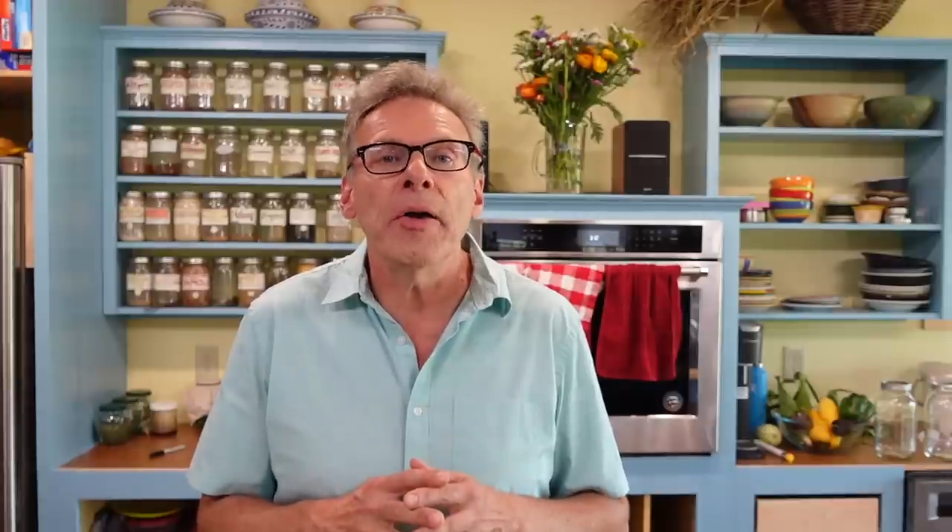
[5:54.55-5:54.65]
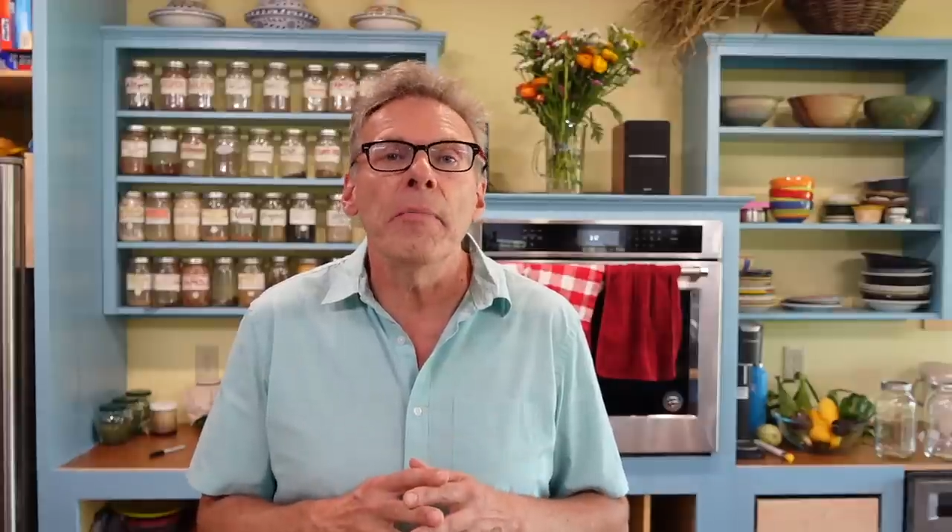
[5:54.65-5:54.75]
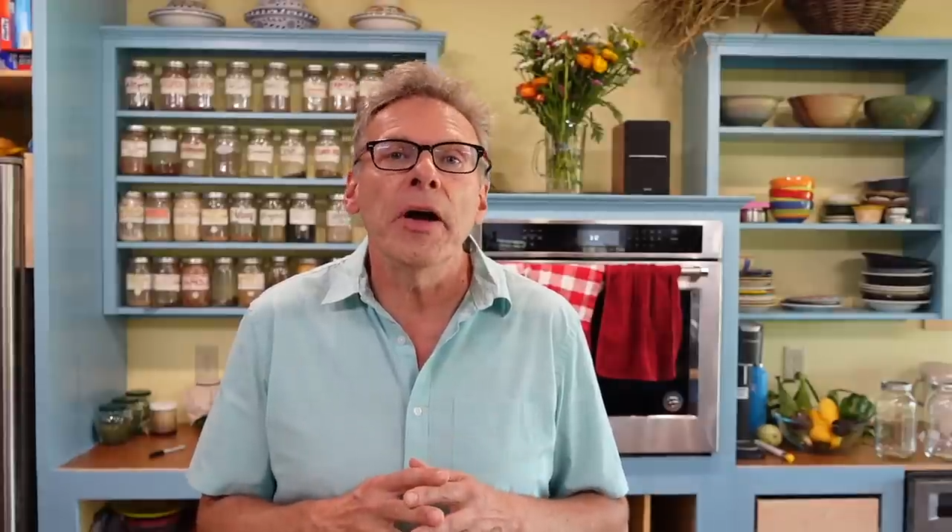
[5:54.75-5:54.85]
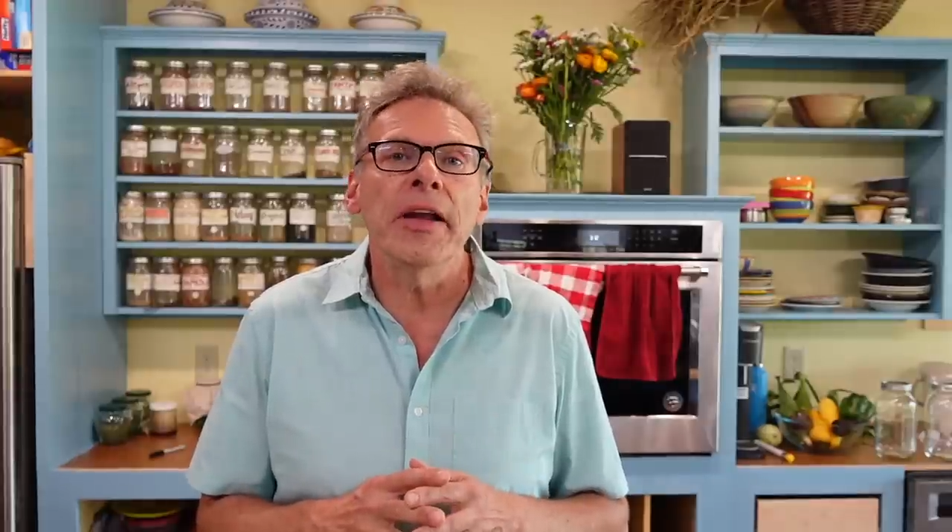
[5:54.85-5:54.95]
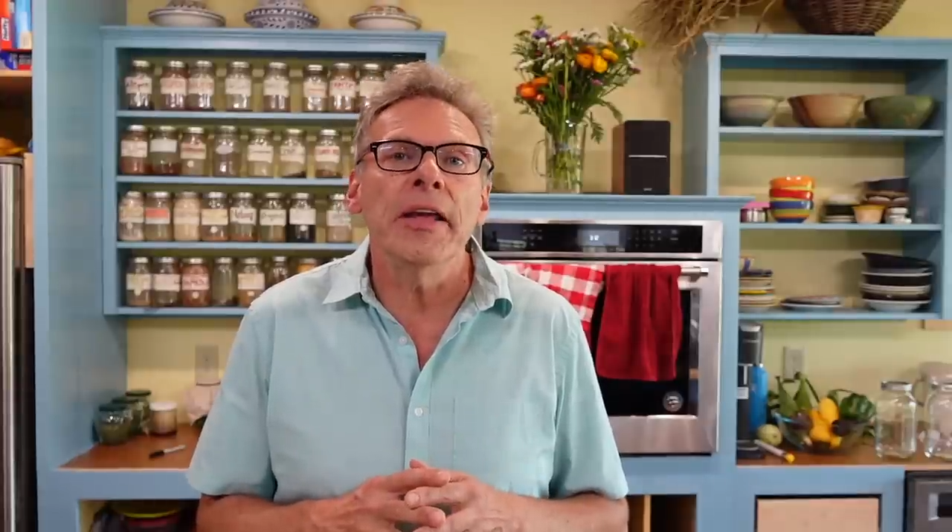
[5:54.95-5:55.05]
of
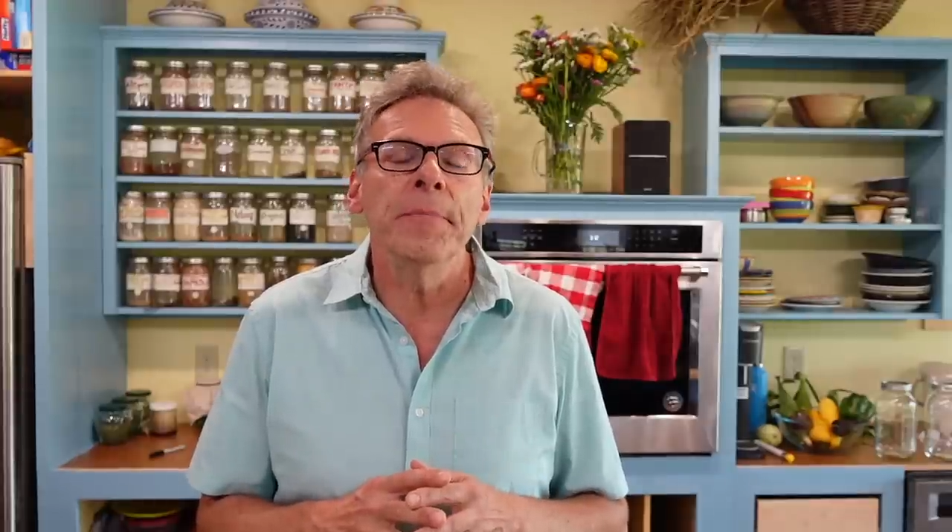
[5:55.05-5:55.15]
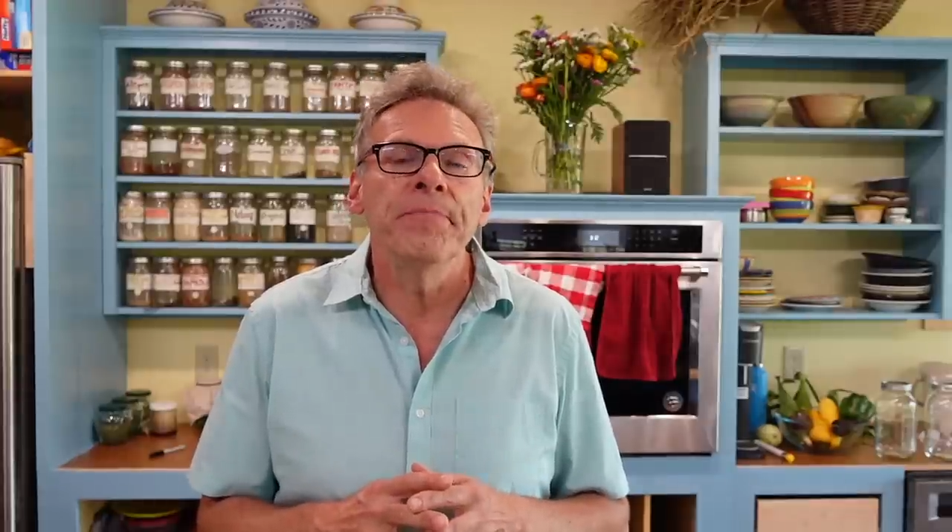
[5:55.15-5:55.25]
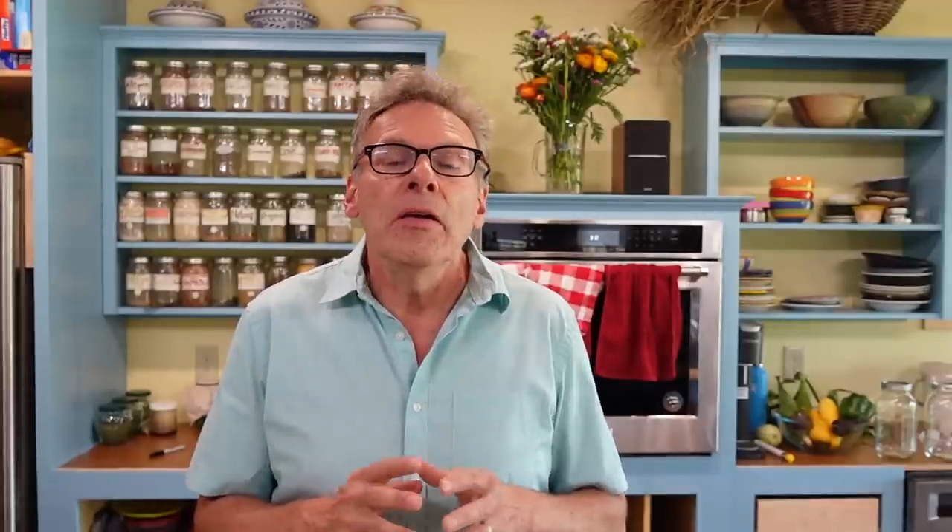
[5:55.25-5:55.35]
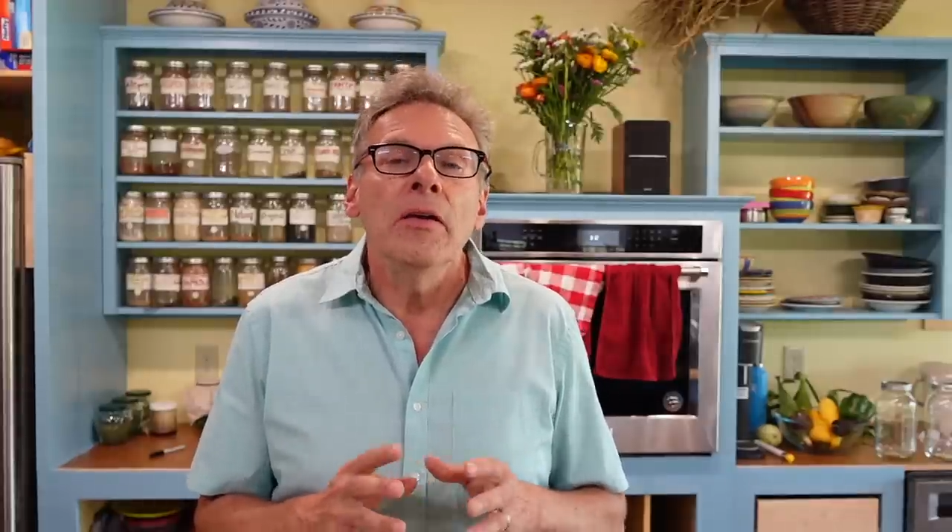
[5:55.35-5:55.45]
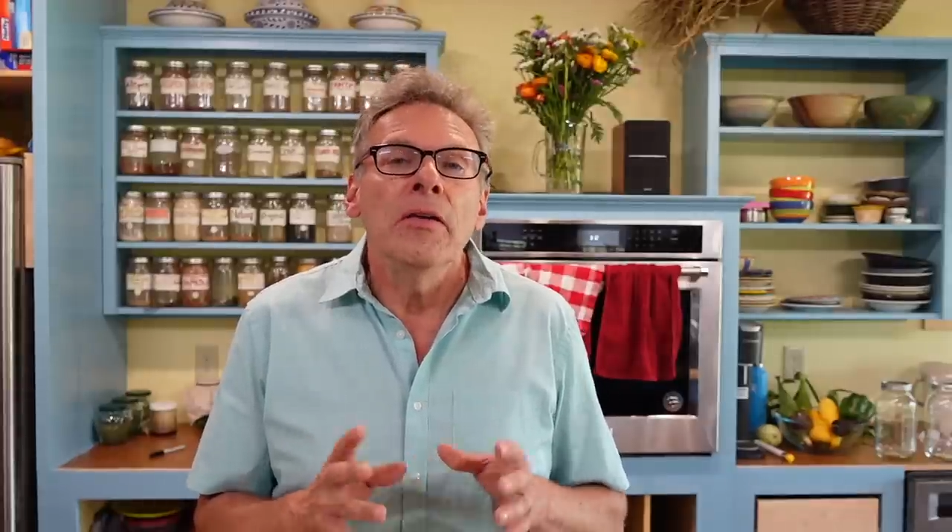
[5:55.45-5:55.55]
money.
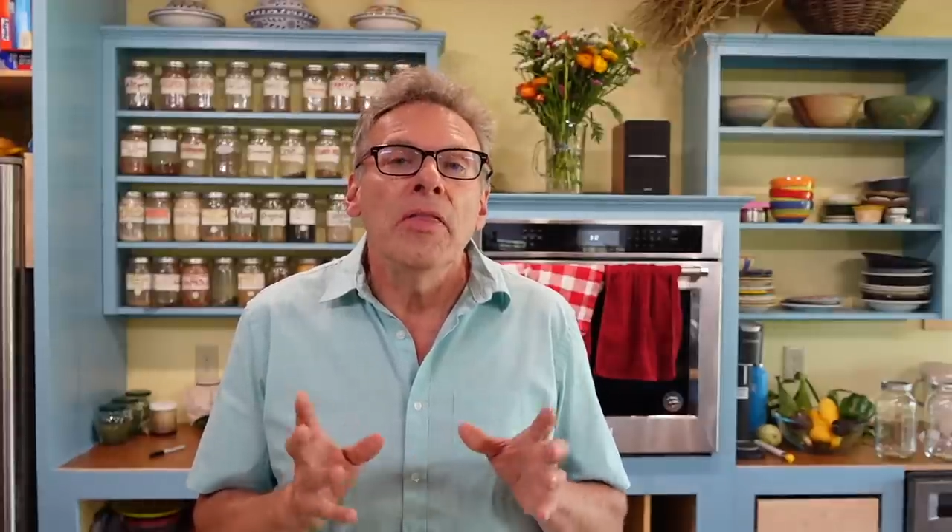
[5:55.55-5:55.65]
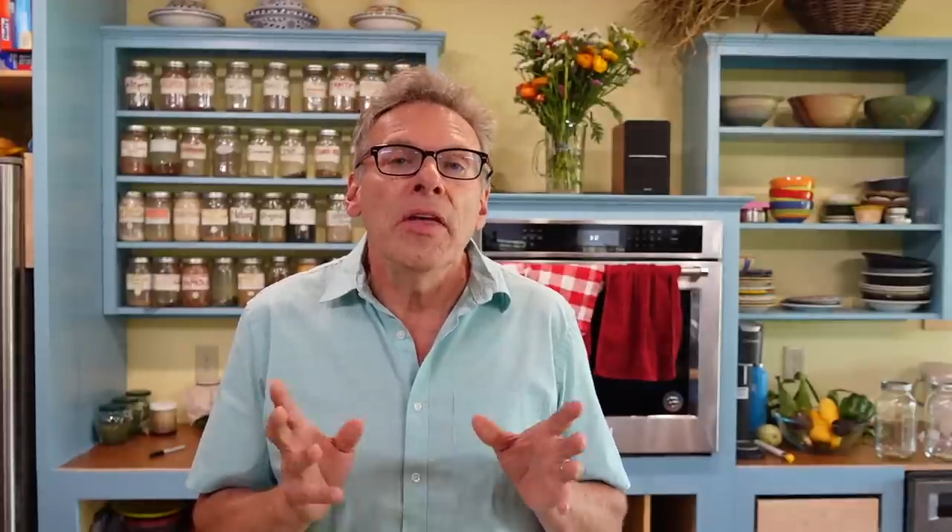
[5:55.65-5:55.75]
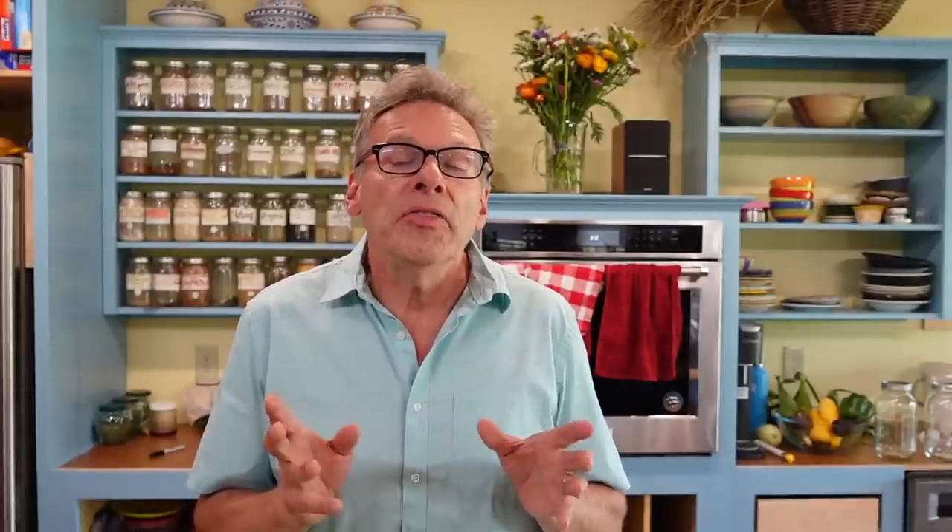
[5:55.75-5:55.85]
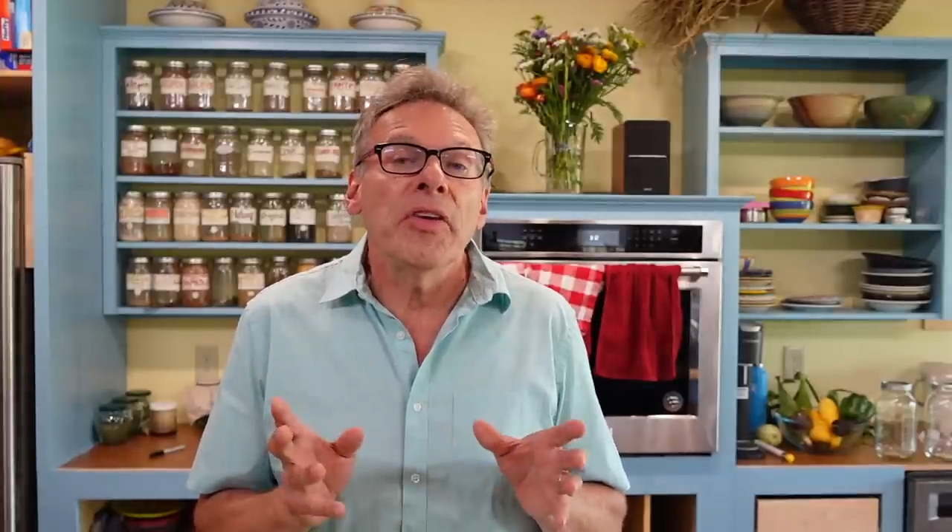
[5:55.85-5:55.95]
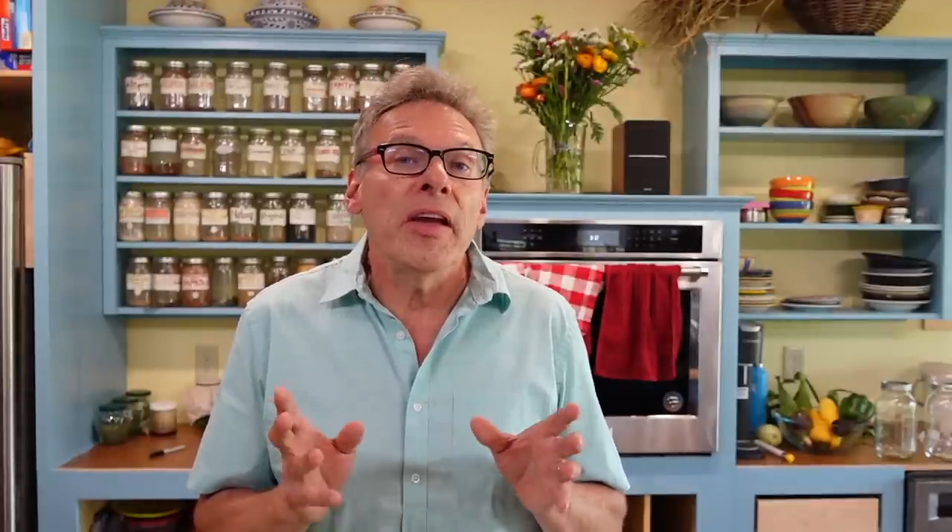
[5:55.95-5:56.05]

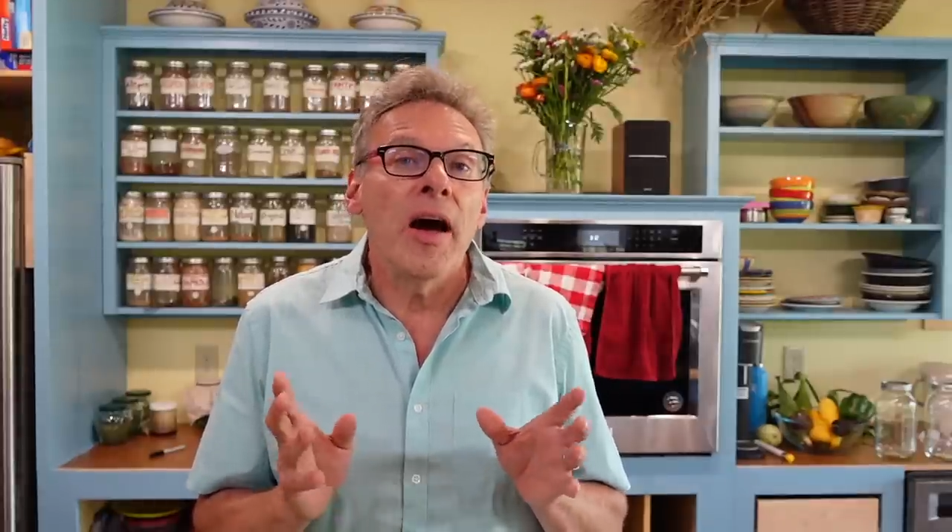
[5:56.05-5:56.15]
Things like